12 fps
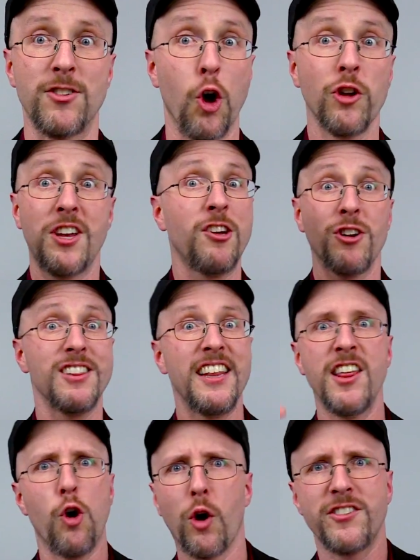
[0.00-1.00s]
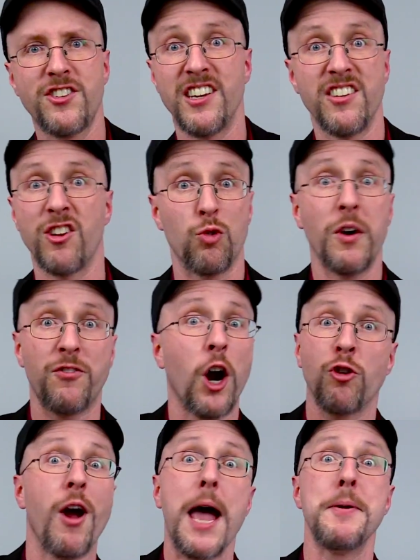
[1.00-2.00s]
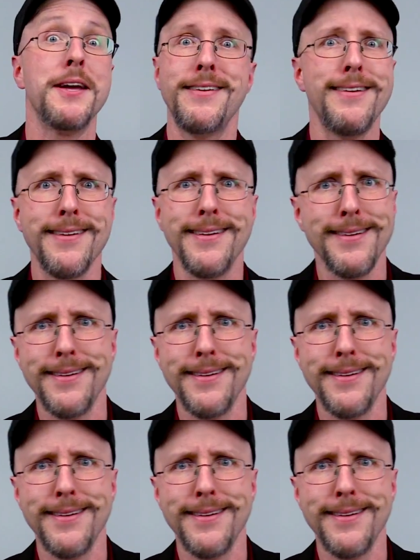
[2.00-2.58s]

It's all secretly the origin to Swiftheart Rabbit.